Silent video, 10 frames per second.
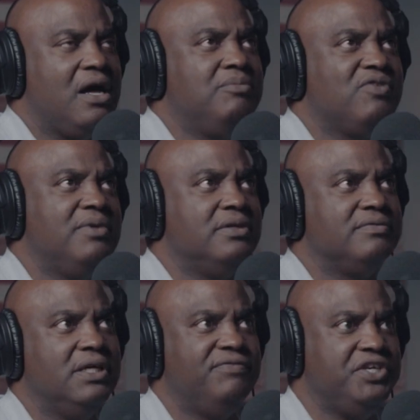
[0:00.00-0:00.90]
comes from in
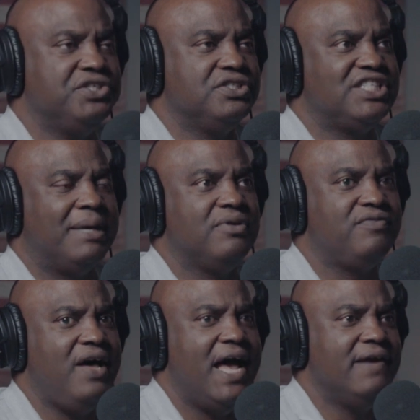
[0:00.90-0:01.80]
Ephesians chapter
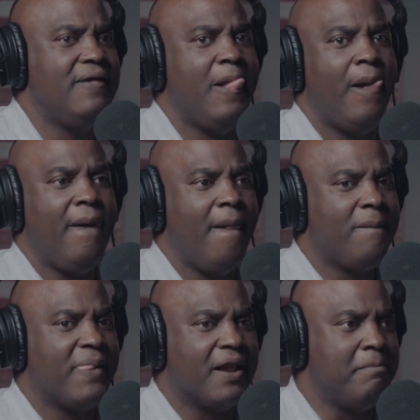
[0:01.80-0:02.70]
5,
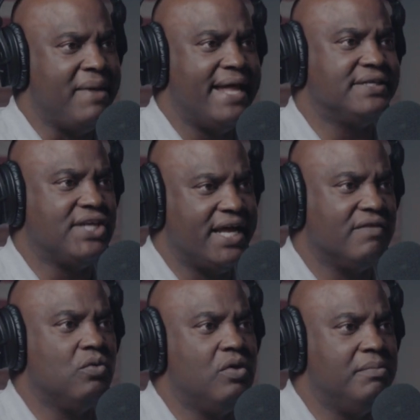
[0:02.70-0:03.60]
that a man is head of
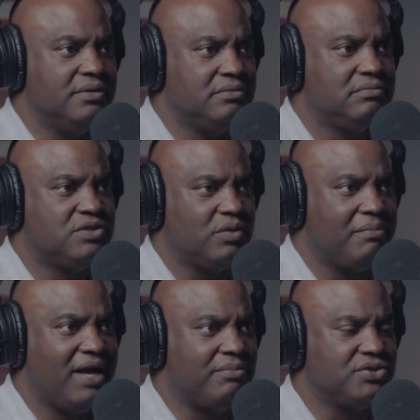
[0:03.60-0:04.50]
the woman. That's what the
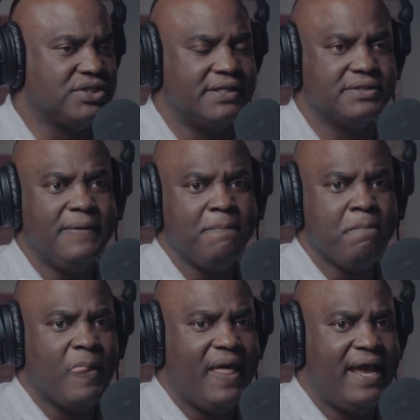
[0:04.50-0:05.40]
Bible says.
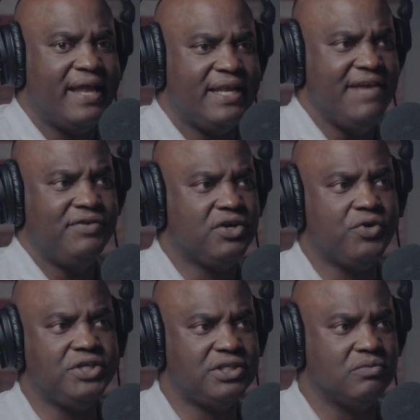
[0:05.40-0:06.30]
And even
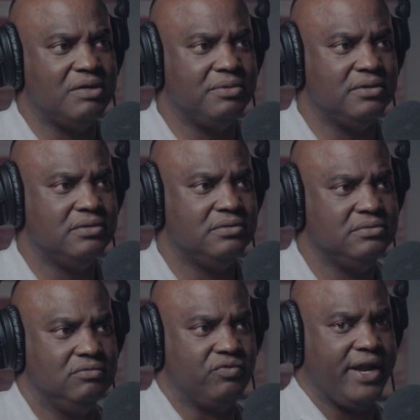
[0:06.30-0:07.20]
Christian women
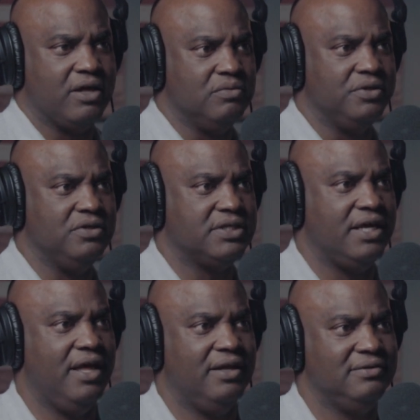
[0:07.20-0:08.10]
wrinkle when you say that.